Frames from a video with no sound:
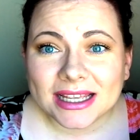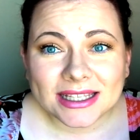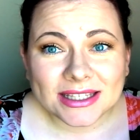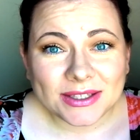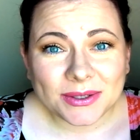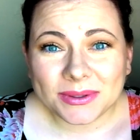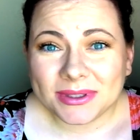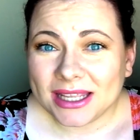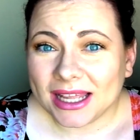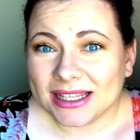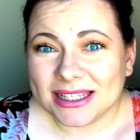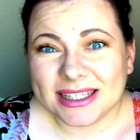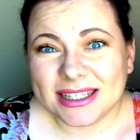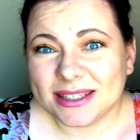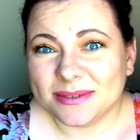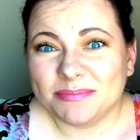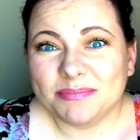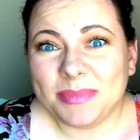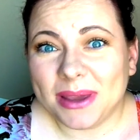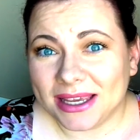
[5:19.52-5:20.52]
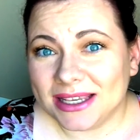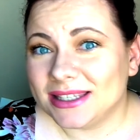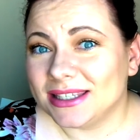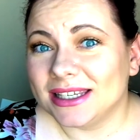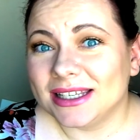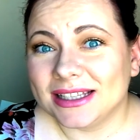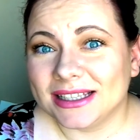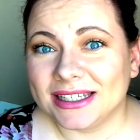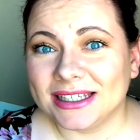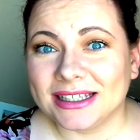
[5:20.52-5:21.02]
So that's
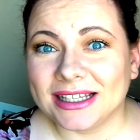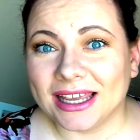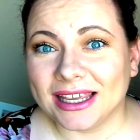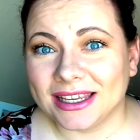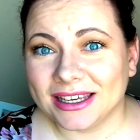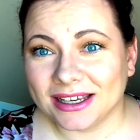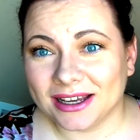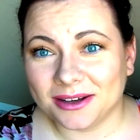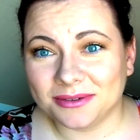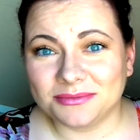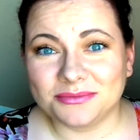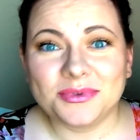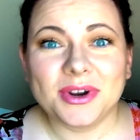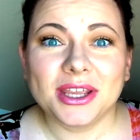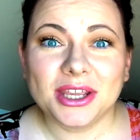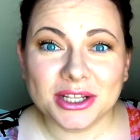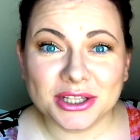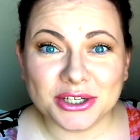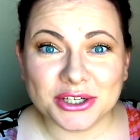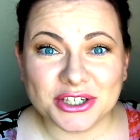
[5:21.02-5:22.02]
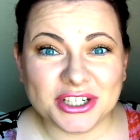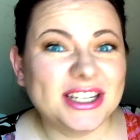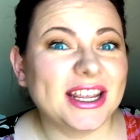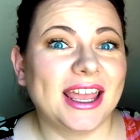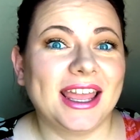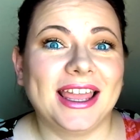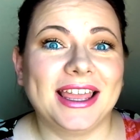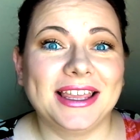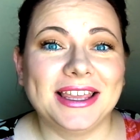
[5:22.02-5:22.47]
basically like a regular day